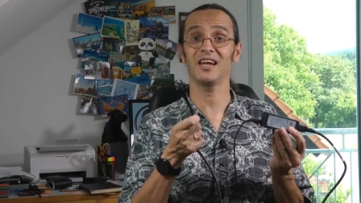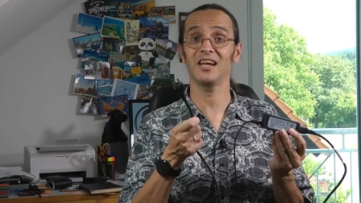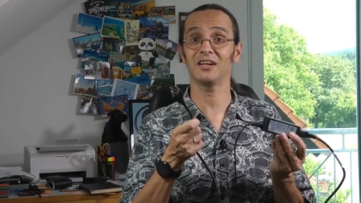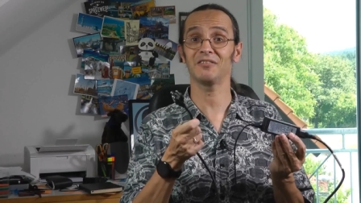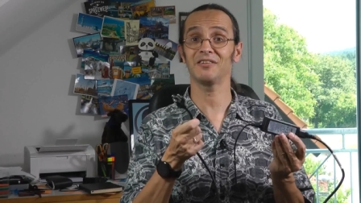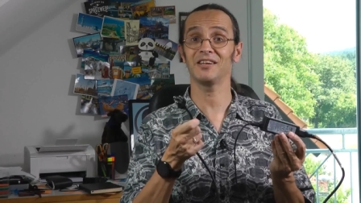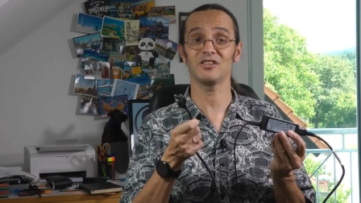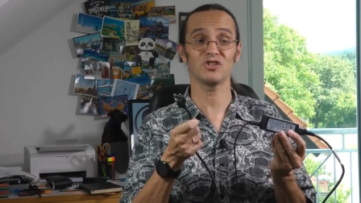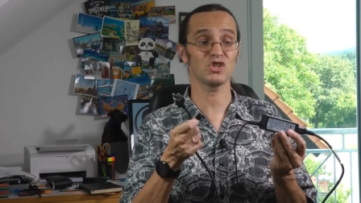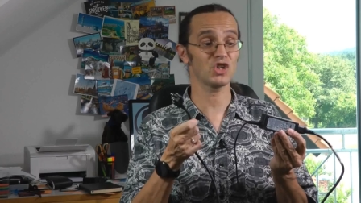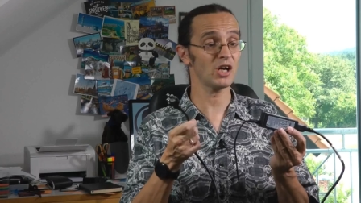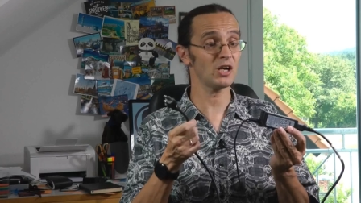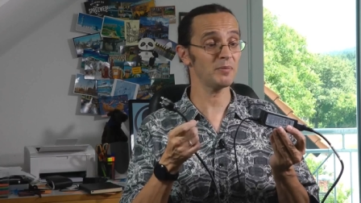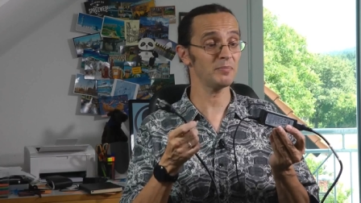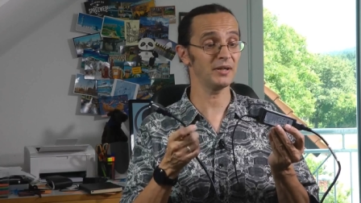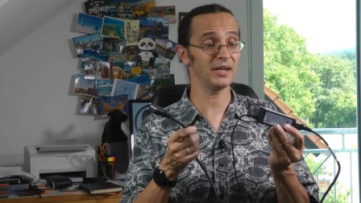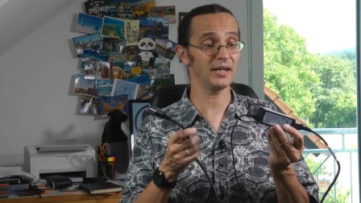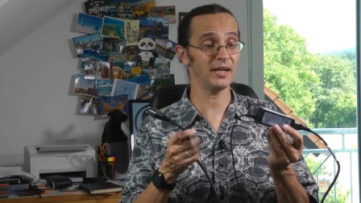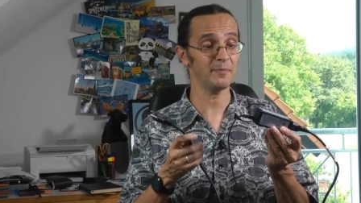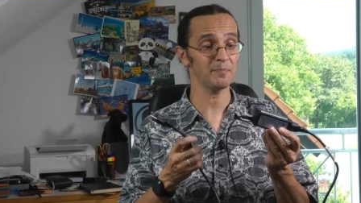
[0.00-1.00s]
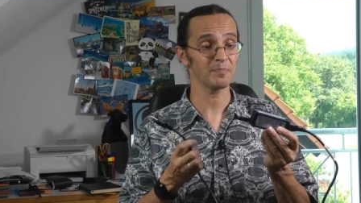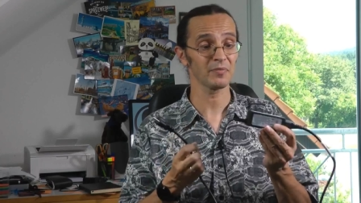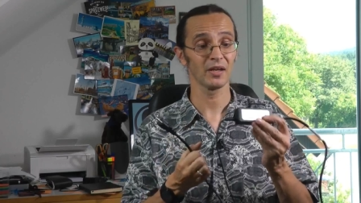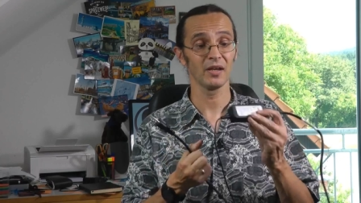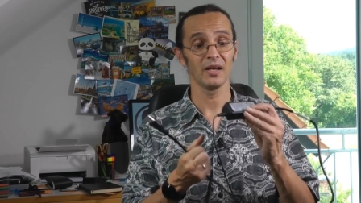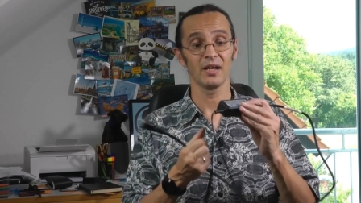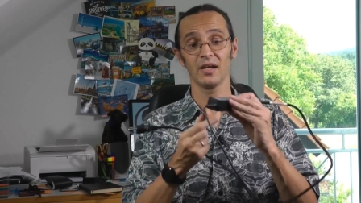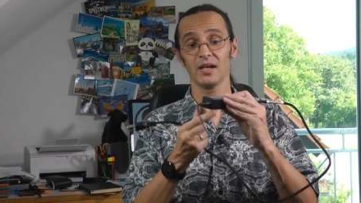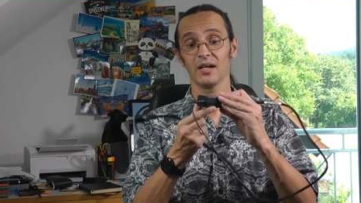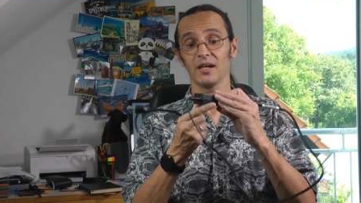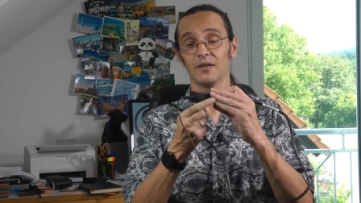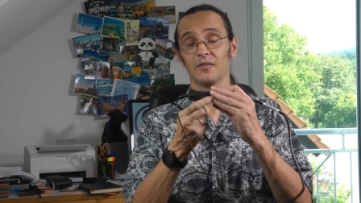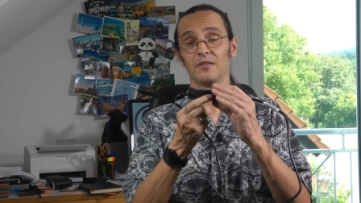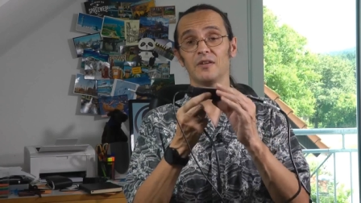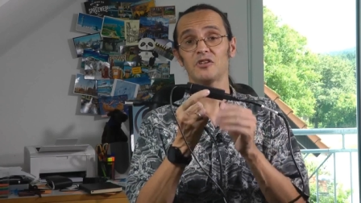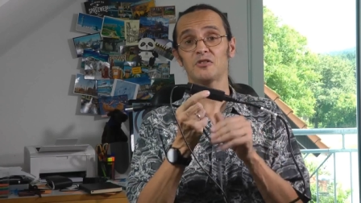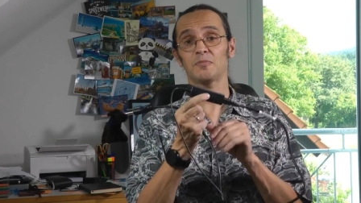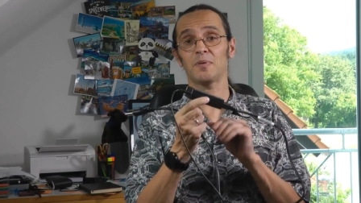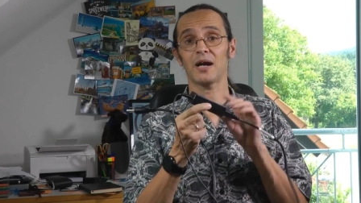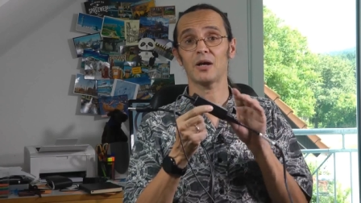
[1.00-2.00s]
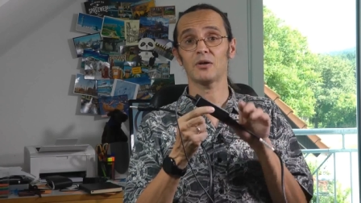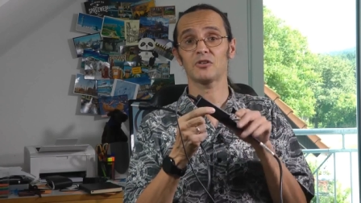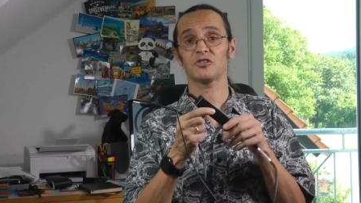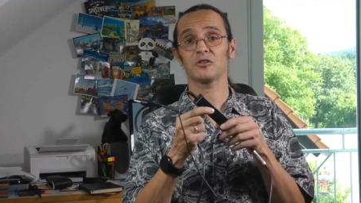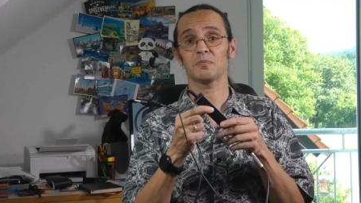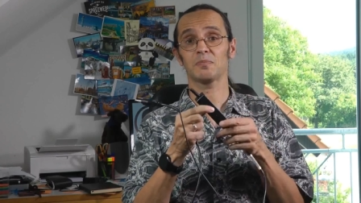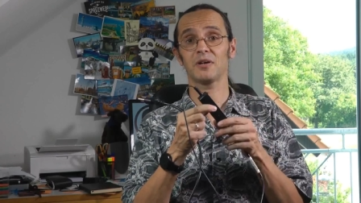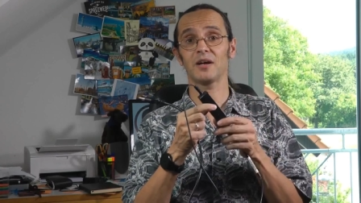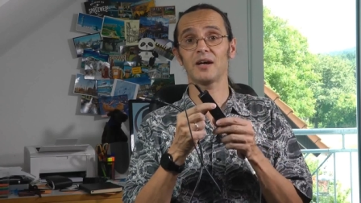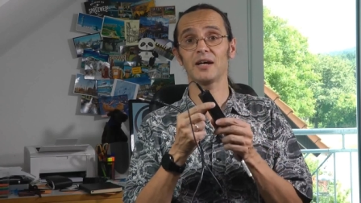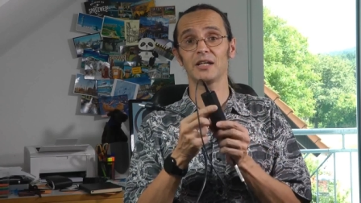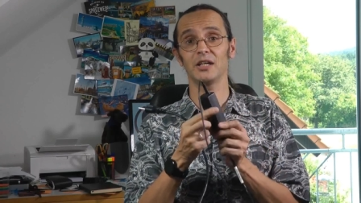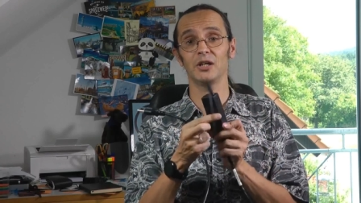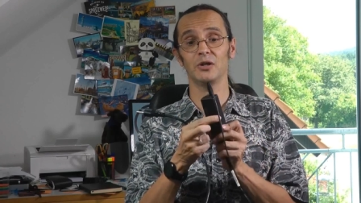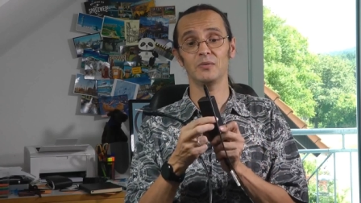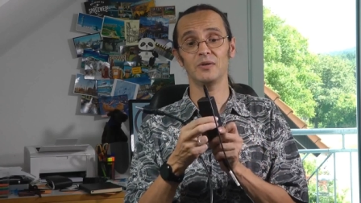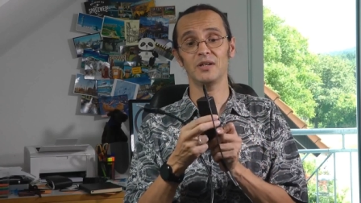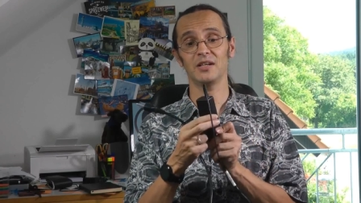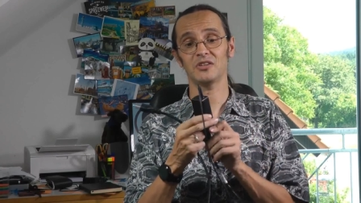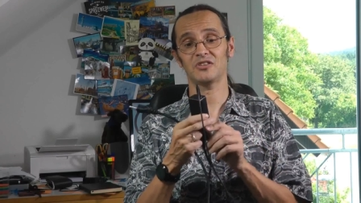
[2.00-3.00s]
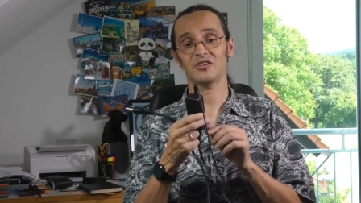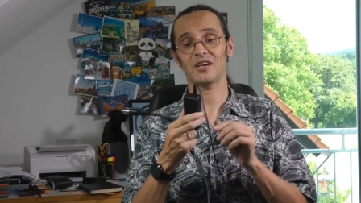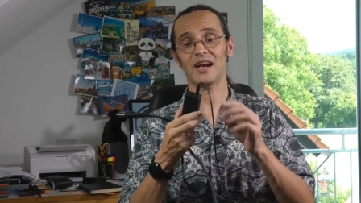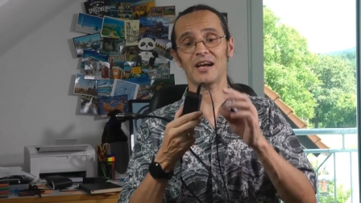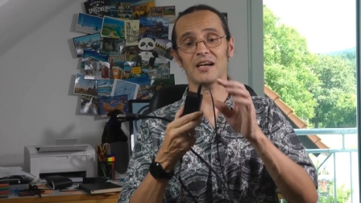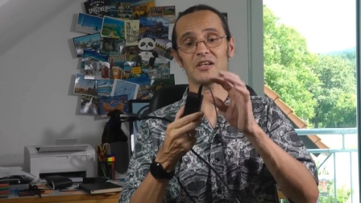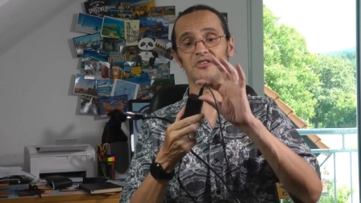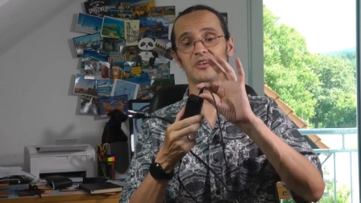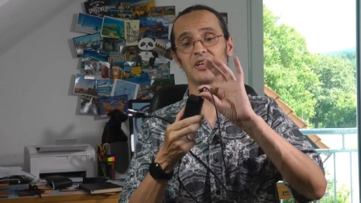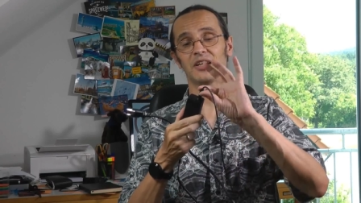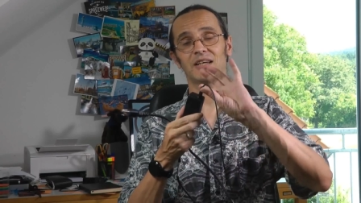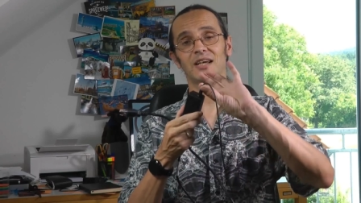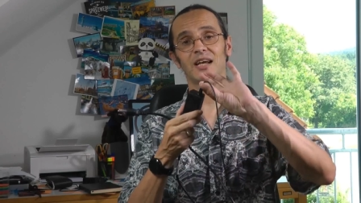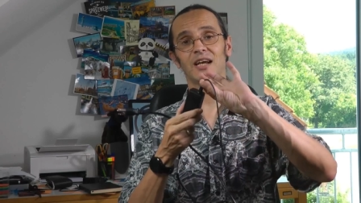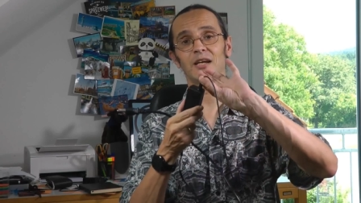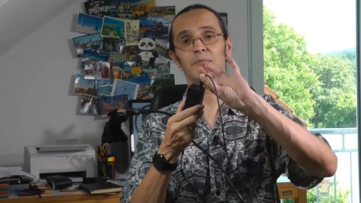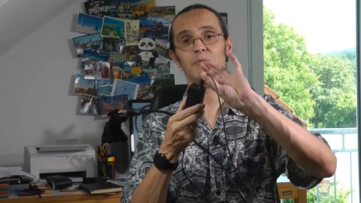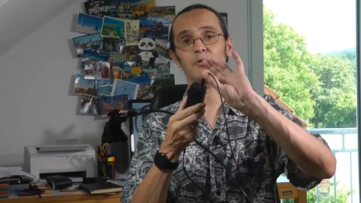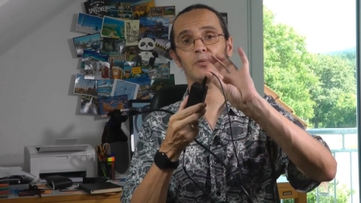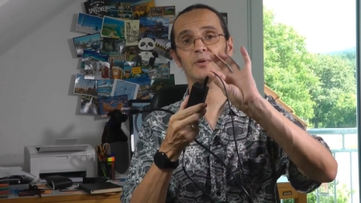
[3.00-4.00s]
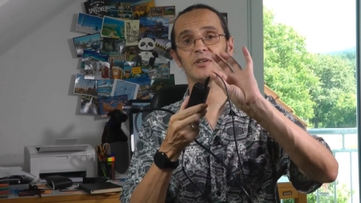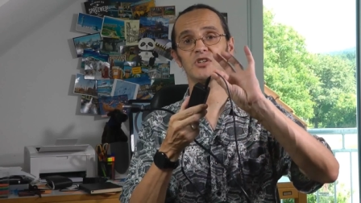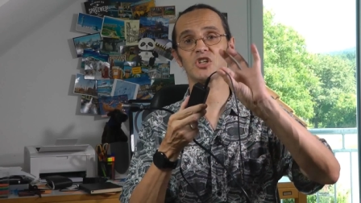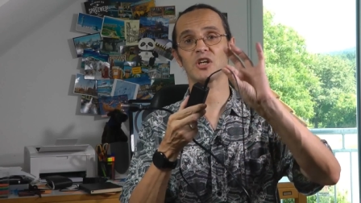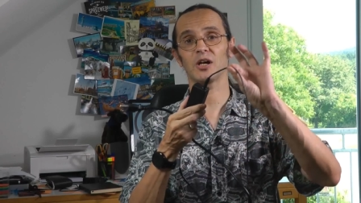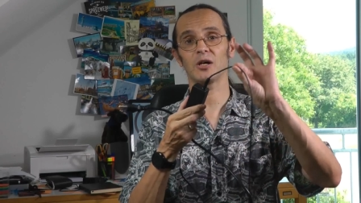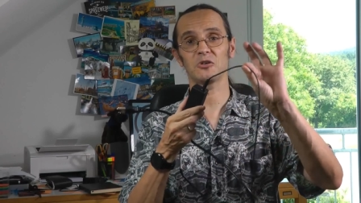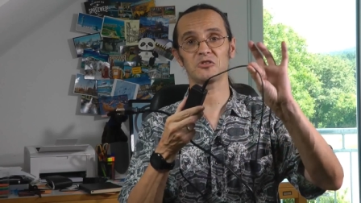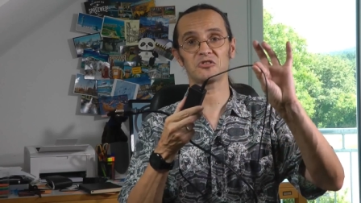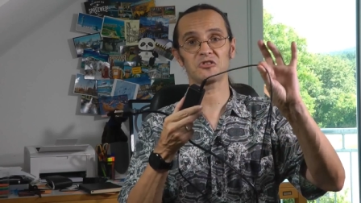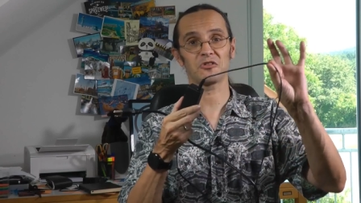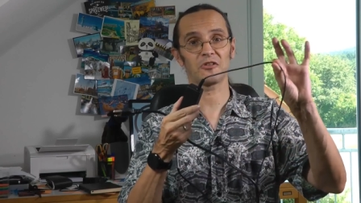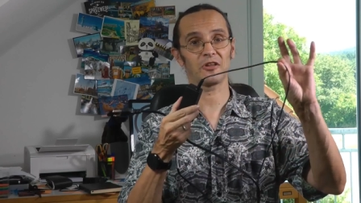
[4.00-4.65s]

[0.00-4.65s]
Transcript: here in Germany. This power supply unit has a cable which goes